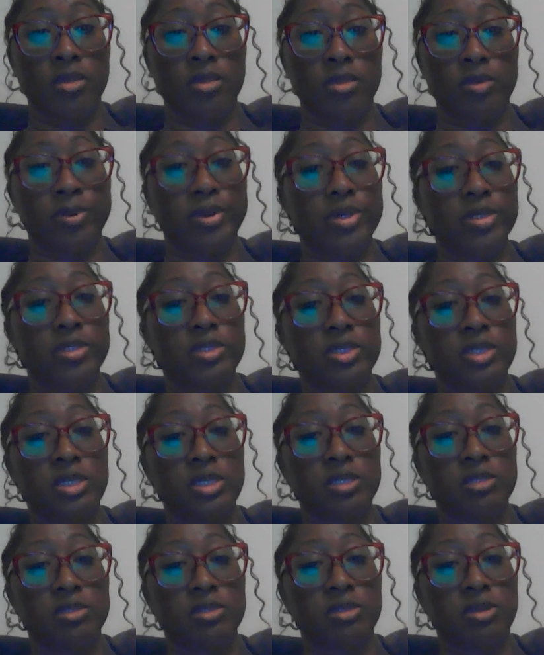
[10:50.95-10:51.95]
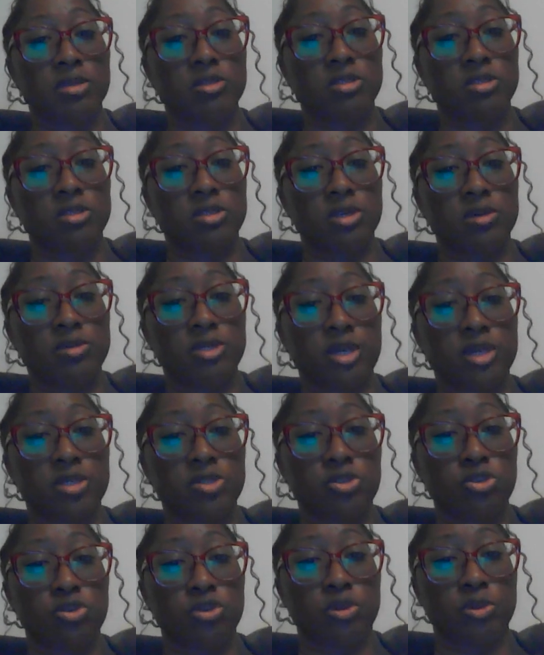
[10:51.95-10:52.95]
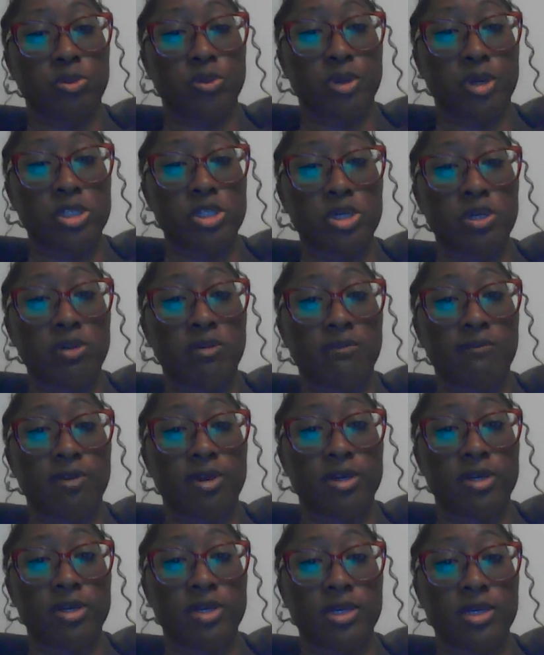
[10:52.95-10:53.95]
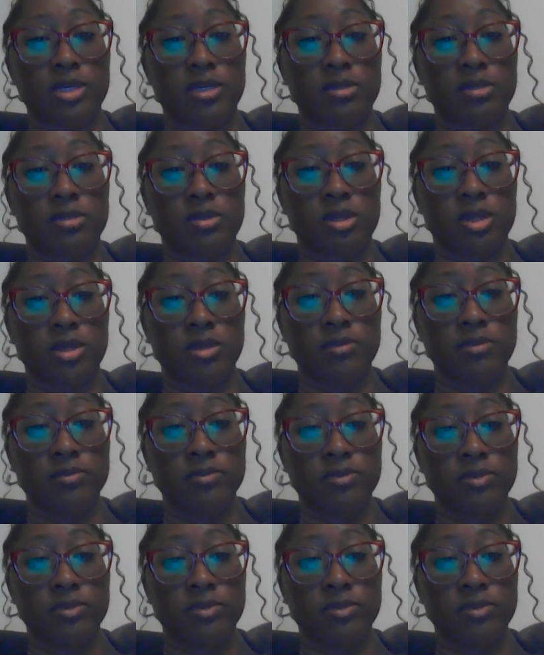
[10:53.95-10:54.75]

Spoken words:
The person is subject to depression very easily.